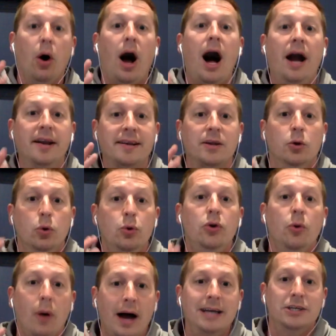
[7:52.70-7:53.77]
honestly, who
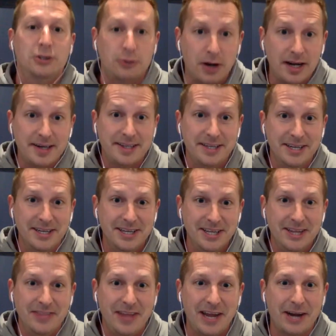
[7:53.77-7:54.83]
do I trust
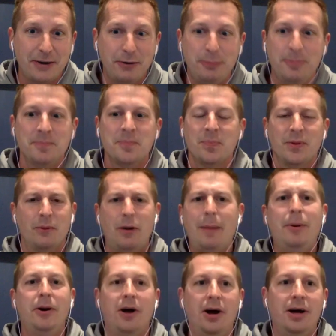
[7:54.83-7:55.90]
in that group?
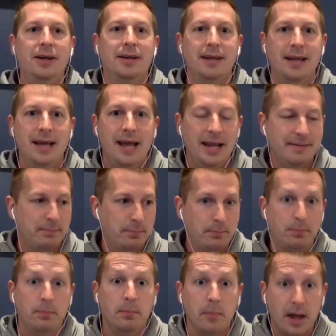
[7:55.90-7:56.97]
Robert Hunt has
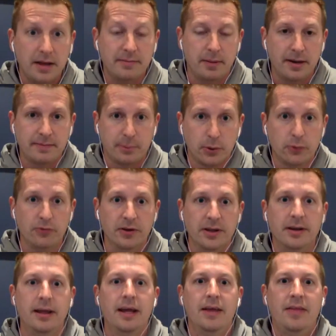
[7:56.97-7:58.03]
has has
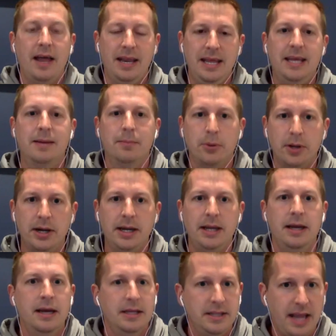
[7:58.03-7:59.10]
proven that he can
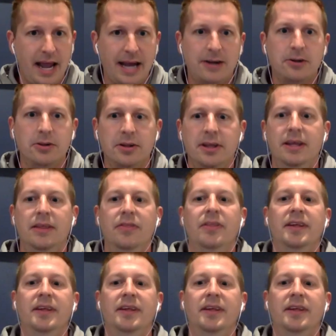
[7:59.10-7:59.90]
play tackle in